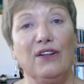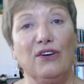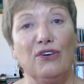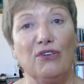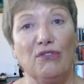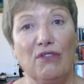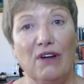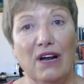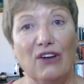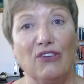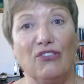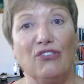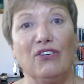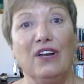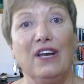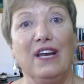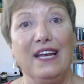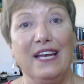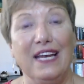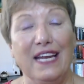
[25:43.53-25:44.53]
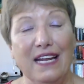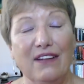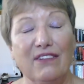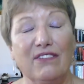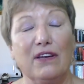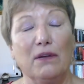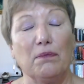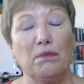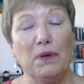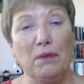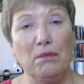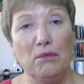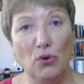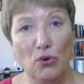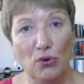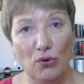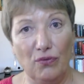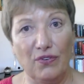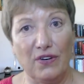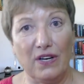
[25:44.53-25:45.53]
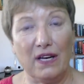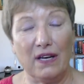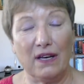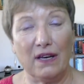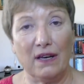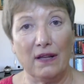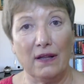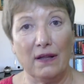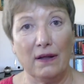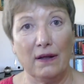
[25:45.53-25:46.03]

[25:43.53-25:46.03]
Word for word: the direction it needs to be moved in.